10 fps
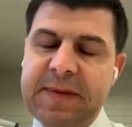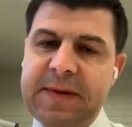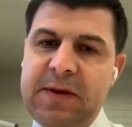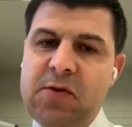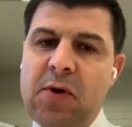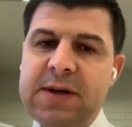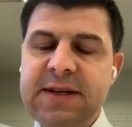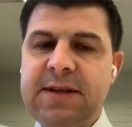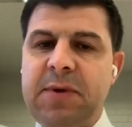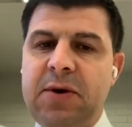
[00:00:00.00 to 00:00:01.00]
you
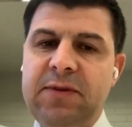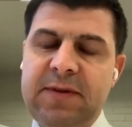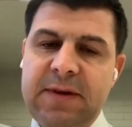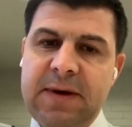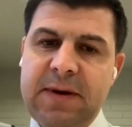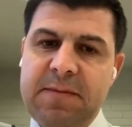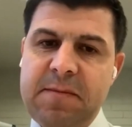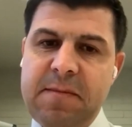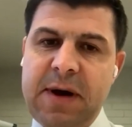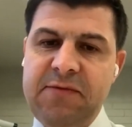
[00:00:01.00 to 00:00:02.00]
asked about
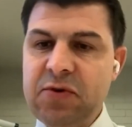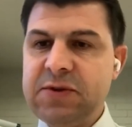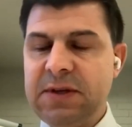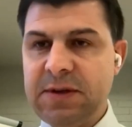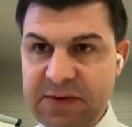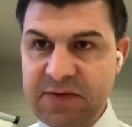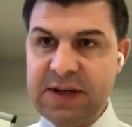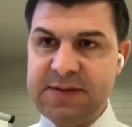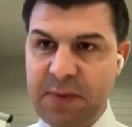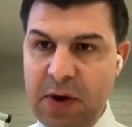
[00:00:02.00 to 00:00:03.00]
my views in terms of the
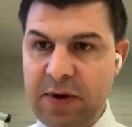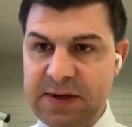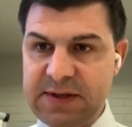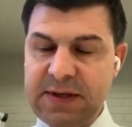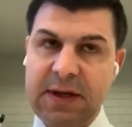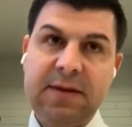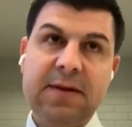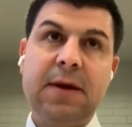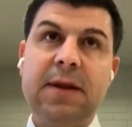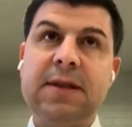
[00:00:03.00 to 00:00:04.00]
experience that
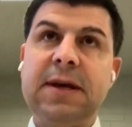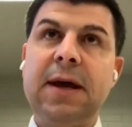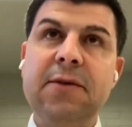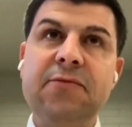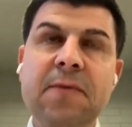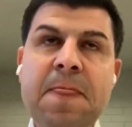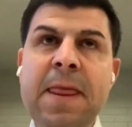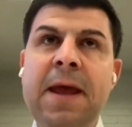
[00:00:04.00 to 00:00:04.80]
that I have.